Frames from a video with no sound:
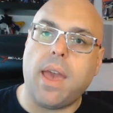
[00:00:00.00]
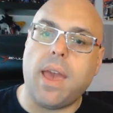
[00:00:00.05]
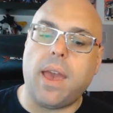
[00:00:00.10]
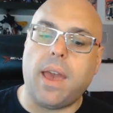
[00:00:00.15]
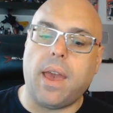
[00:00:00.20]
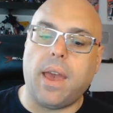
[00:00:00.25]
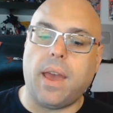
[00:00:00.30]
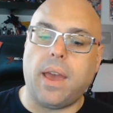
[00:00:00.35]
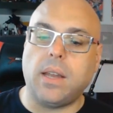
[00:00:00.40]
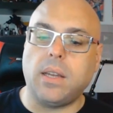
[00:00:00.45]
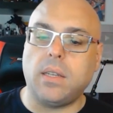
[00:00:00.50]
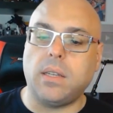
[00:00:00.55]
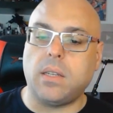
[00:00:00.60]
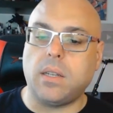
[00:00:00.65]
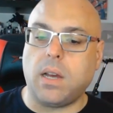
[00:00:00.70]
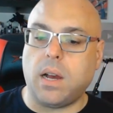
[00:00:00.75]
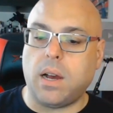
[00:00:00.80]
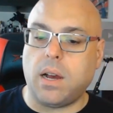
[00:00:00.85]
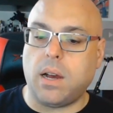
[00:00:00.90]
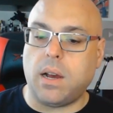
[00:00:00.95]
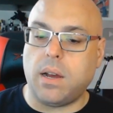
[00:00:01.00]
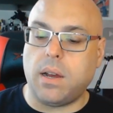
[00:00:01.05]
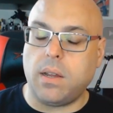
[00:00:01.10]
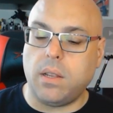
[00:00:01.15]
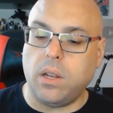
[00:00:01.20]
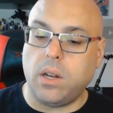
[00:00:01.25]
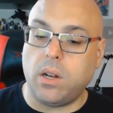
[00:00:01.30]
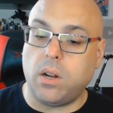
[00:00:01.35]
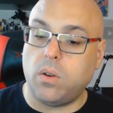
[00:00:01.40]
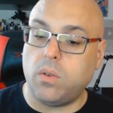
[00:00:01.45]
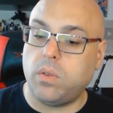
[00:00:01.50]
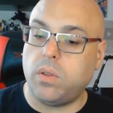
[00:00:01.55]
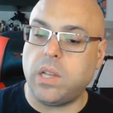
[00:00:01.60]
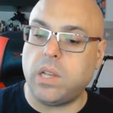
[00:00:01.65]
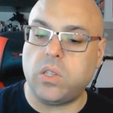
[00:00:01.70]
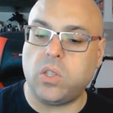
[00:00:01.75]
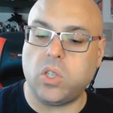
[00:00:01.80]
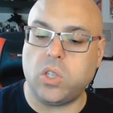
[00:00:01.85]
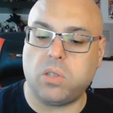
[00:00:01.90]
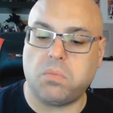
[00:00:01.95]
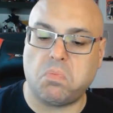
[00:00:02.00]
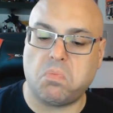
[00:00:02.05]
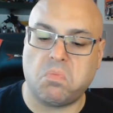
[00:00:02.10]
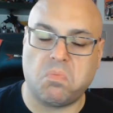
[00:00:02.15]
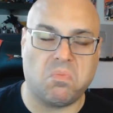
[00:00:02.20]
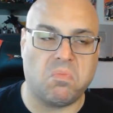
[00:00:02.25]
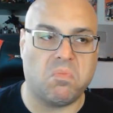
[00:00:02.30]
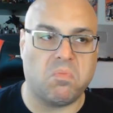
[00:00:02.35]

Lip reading: And, it's just,